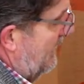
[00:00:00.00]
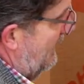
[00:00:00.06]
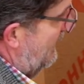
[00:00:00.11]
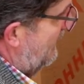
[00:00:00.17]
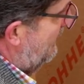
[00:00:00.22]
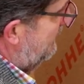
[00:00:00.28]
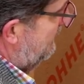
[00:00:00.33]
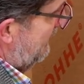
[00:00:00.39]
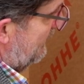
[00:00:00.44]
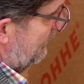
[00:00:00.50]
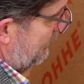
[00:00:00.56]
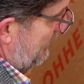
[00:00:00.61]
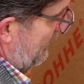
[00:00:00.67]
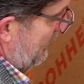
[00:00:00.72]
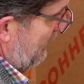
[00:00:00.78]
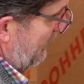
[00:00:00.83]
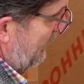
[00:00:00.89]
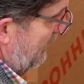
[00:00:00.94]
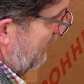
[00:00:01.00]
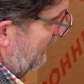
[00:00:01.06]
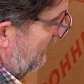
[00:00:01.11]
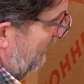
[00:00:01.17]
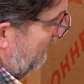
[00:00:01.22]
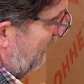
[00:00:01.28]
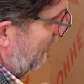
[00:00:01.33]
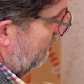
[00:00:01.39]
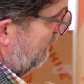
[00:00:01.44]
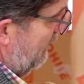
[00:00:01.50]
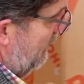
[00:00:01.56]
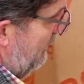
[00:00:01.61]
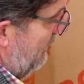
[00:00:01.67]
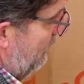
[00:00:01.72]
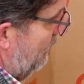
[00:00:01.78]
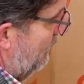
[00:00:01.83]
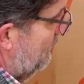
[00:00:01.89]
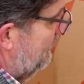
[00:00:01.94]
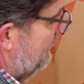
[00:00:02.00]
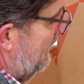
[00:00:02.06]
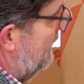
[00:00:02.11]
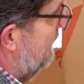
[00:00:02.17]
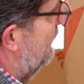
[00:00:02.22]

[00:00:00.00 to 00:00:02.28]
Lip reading: In addition, what Rohhe also